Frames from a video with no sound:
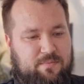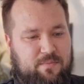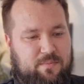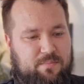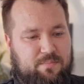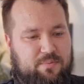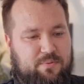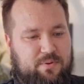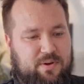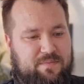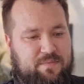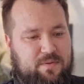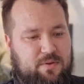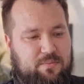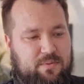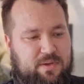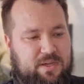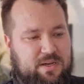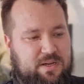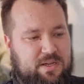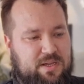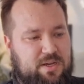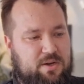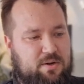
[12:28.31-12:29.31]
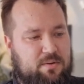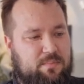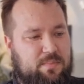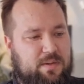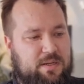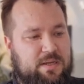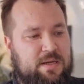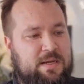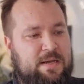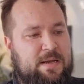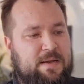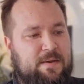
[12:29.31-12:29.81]
previewing it here,
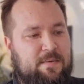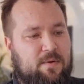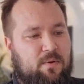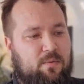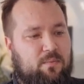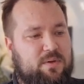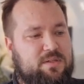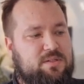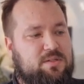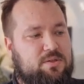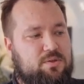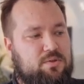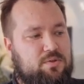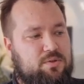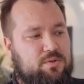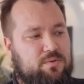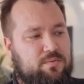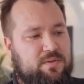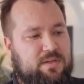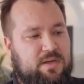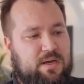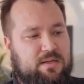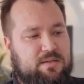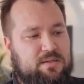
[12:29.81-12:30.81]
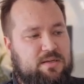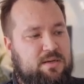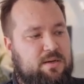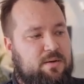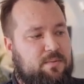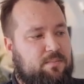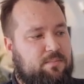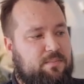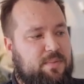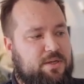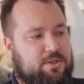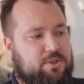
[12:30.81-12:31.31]
but once you do that,
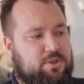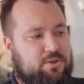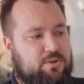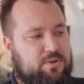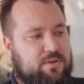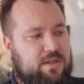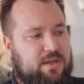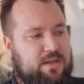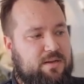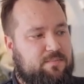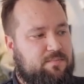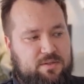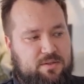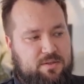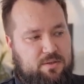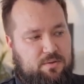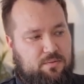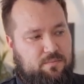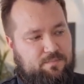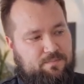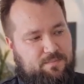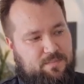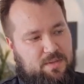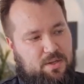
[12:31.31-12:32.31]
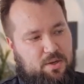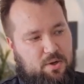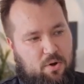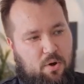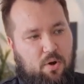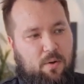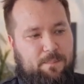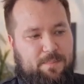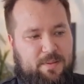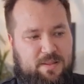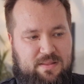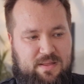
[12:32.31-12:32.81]
make sure that you
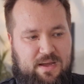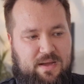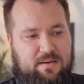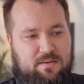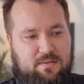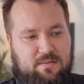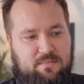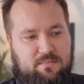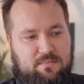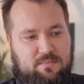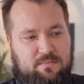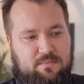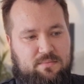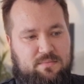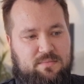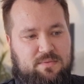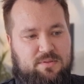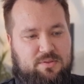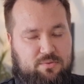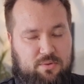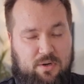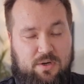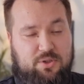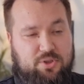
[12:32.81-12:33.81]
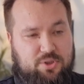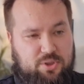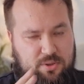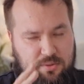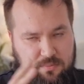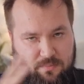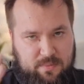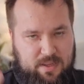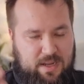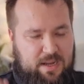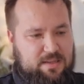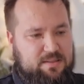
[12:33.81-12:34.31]
copy that
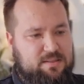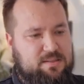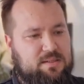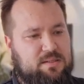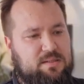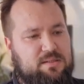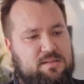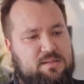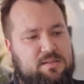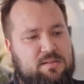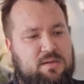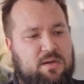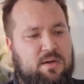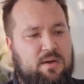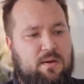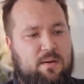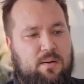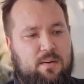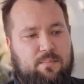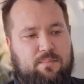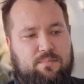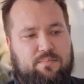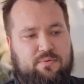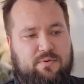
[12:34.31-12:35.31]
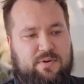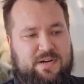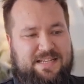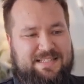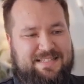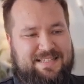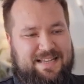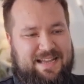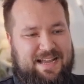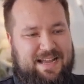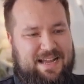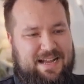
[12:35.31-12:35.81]
structure as is,
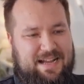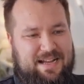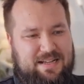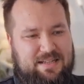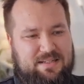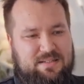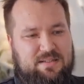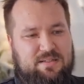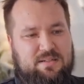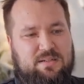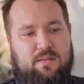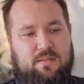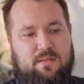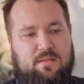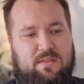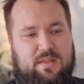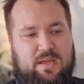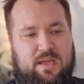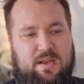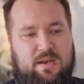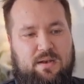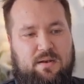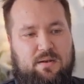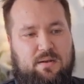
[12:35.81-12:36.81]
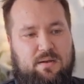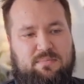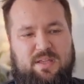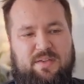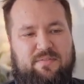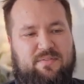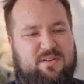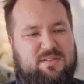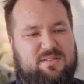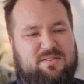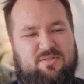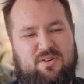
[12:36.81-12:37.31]
press add, then
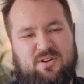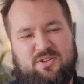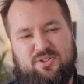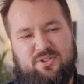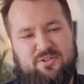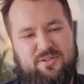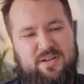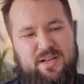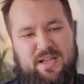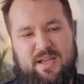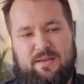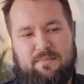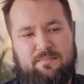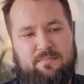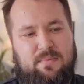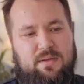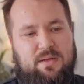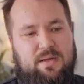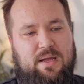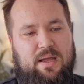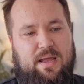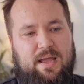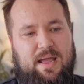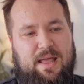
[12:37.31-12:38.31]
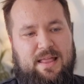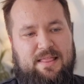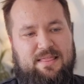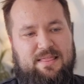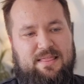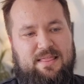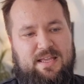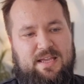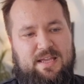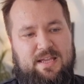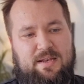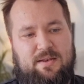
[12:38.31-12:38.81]
give it a structure name,
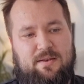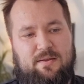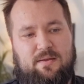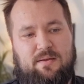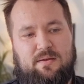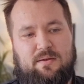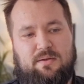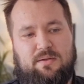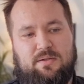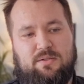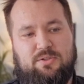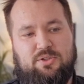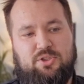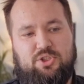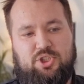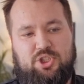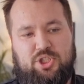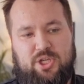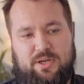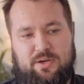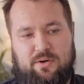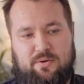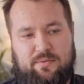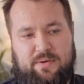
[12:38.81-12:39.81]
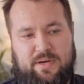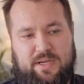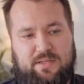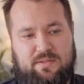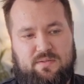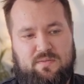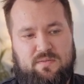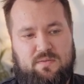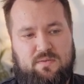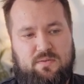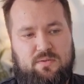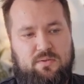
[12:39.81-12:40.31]
and then
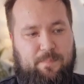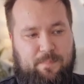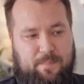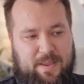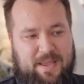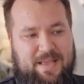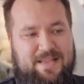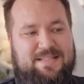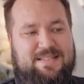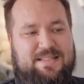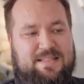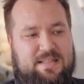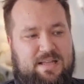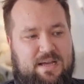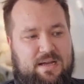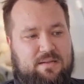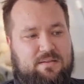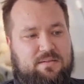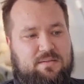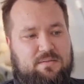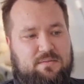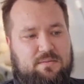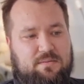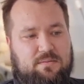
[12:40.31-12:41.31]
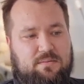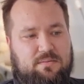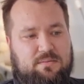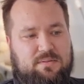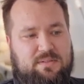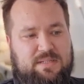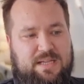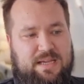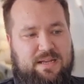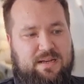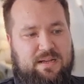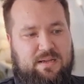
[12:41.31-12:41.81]
generate. Paste that
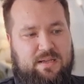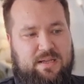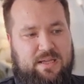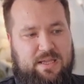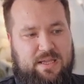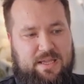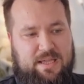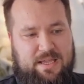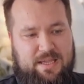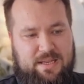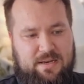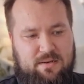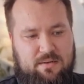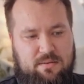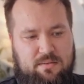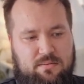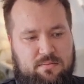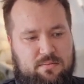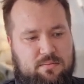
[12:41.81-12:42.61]
data in